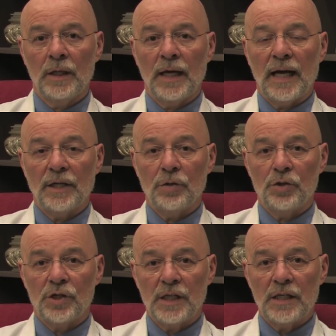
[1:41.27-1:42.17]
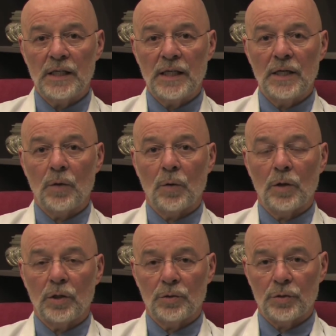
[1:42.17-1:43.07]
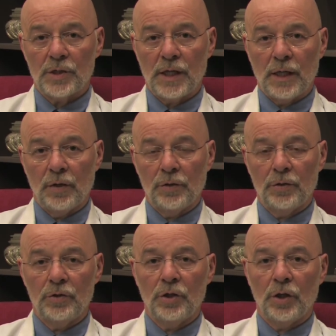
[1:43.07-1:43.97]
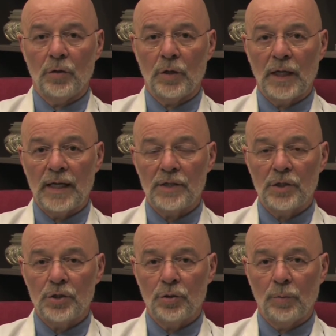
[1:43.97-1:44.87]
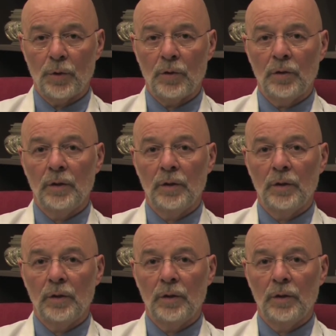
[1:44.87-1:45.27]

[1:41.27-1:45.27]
I use CT or ultrasound to localize the tumor